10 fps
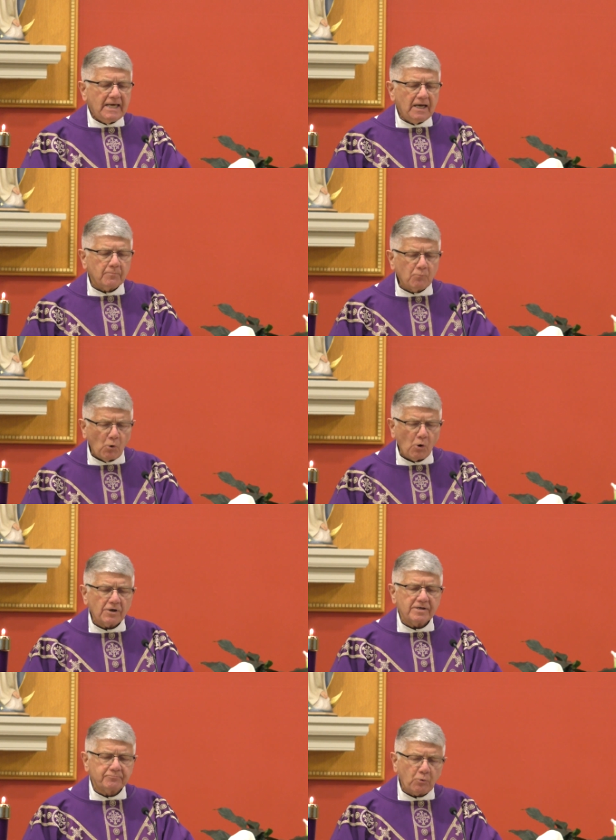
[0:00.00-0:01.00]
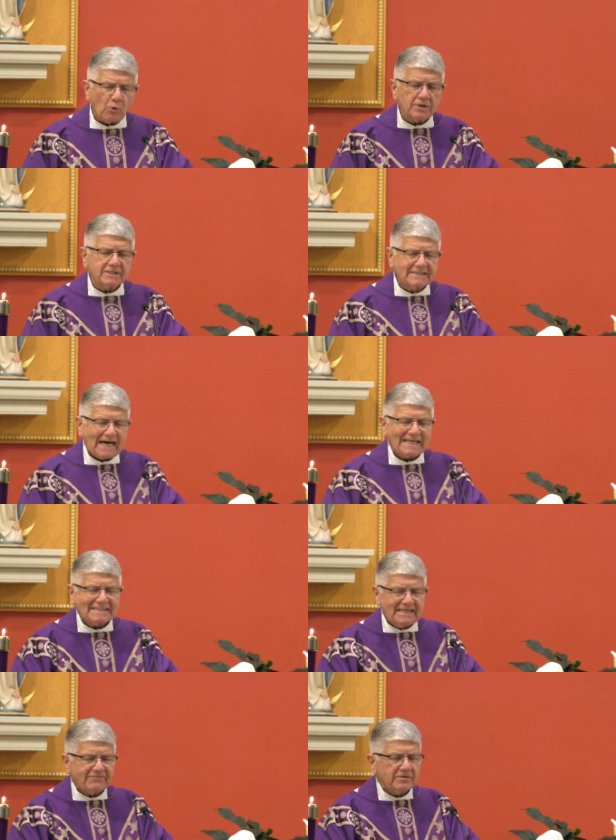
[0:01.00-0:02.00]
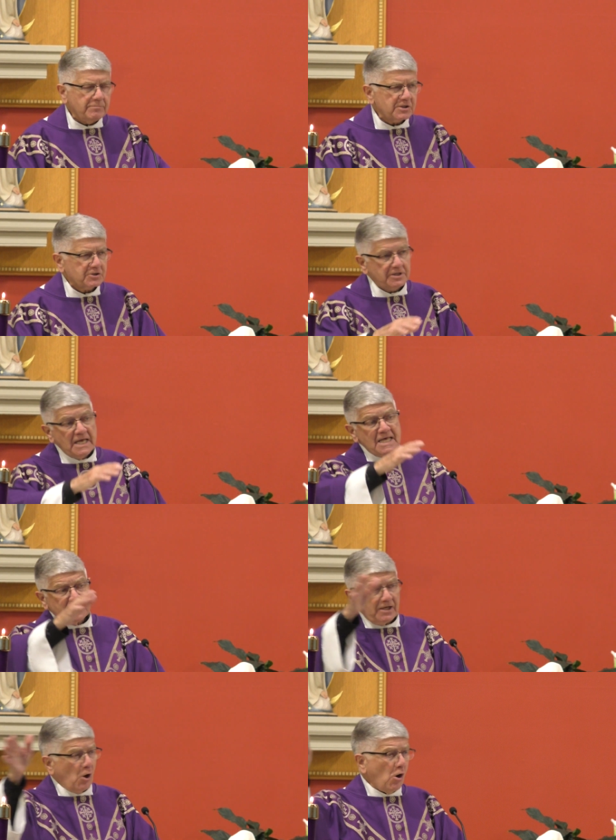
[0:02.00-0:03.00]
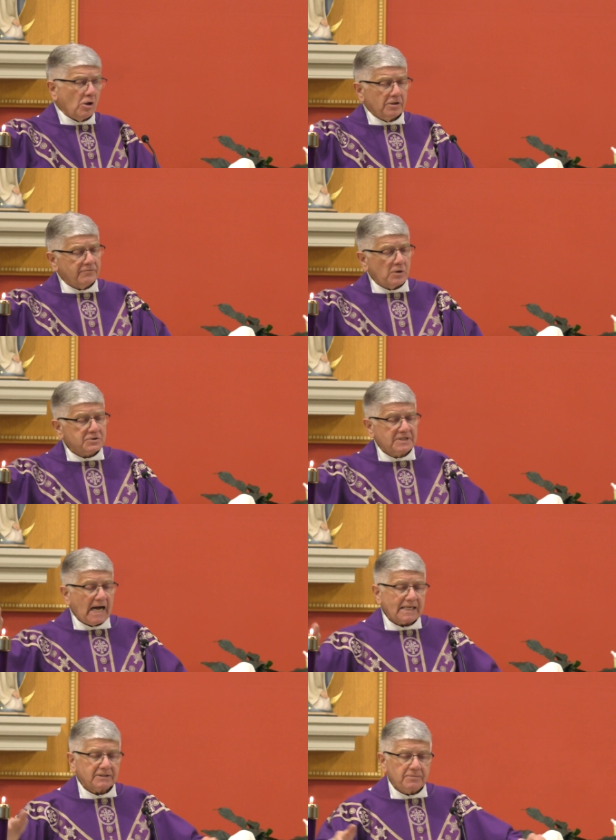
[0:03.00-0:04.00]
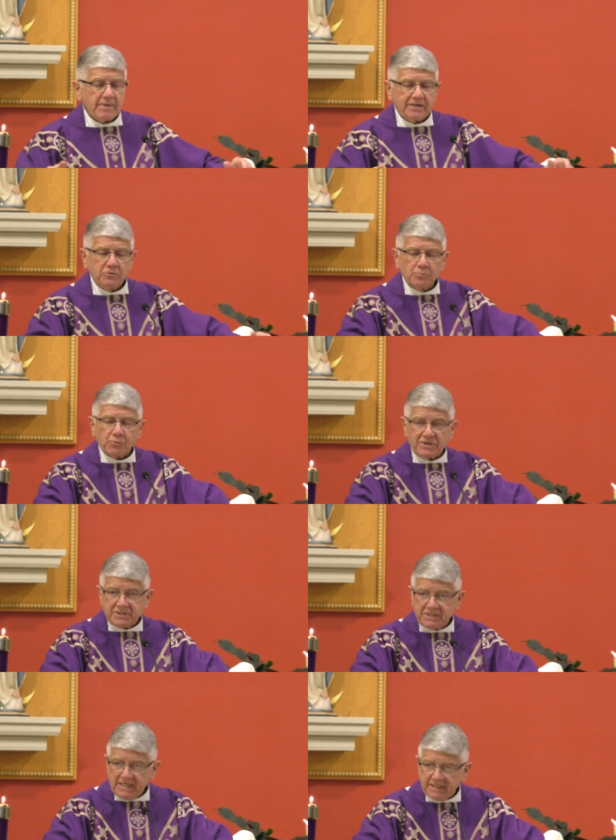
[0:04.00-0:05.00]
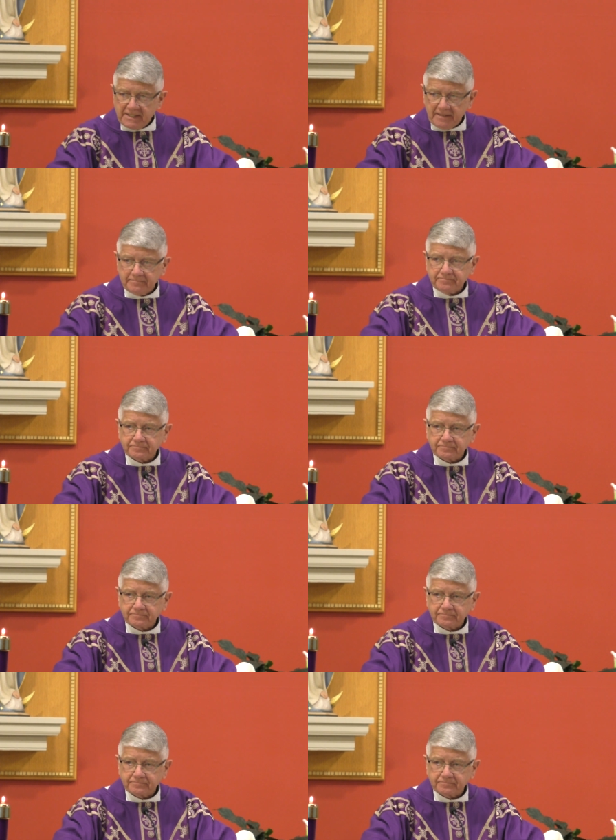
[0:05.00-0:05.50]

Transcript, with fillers: a more important God given mission than all of those godly men who preceded him.